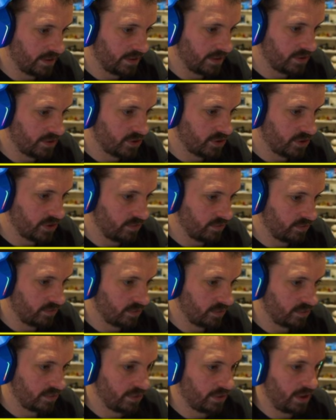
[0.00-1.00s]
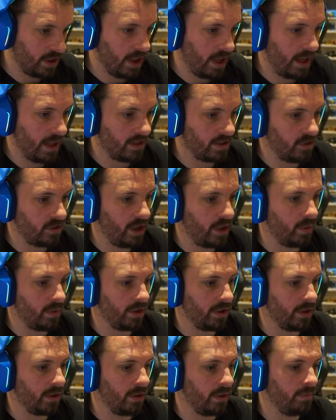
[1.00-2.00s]
and stun. And there we
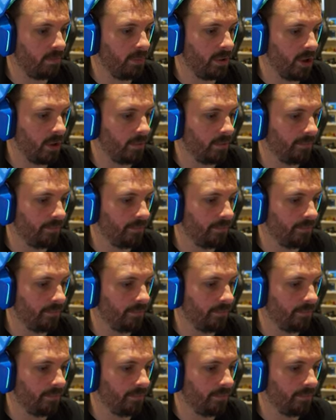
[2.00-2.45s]
go. Boom.